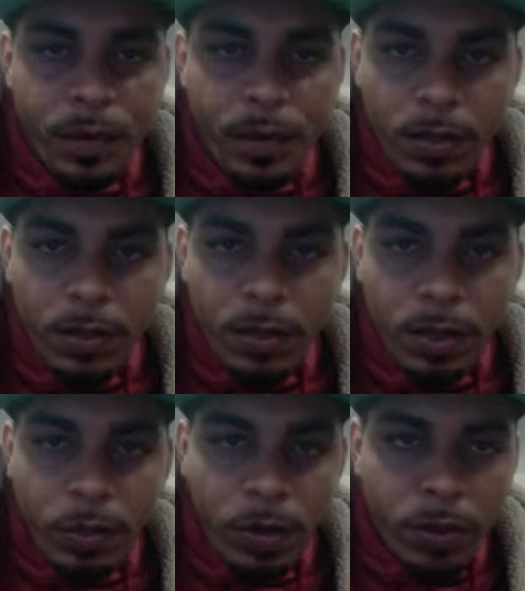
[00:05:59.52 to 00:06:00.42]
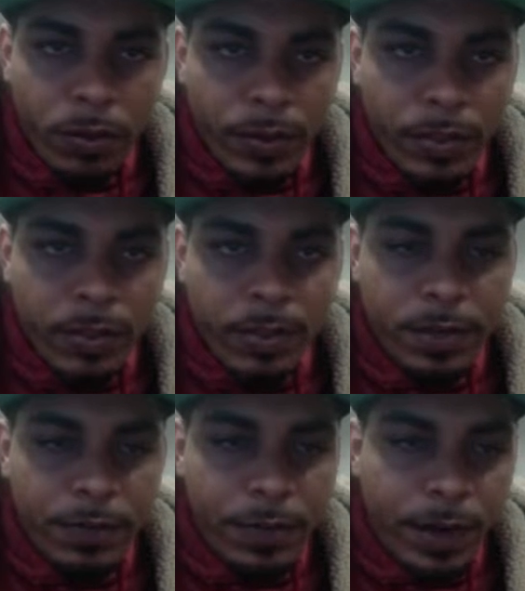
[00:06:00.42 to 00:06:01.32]
You can ignore all the rest of this stuff
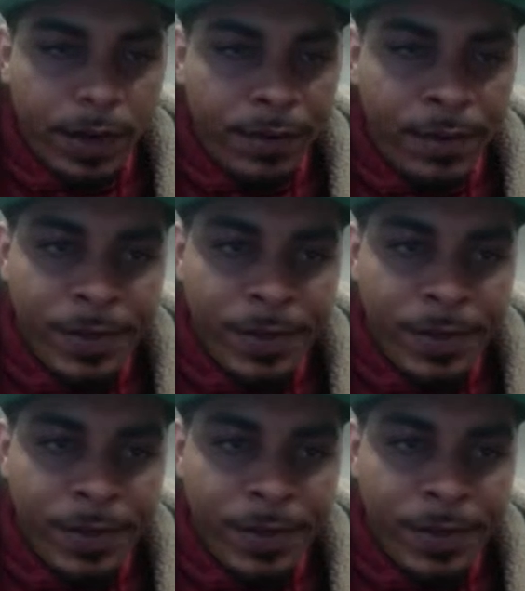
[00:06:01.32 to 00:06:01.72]
for right now.